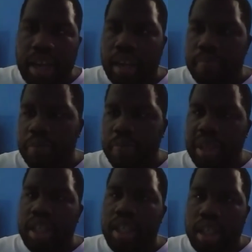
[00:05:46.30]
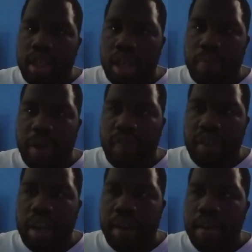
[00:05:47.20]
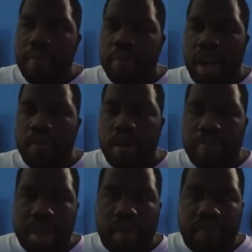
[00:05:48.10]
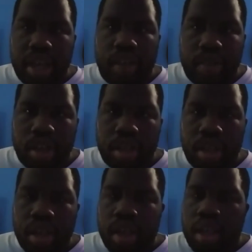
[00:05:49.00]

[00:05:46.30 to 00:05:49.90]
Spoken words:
I'm not the biggest CM Punk fan, but I will be a fan of his.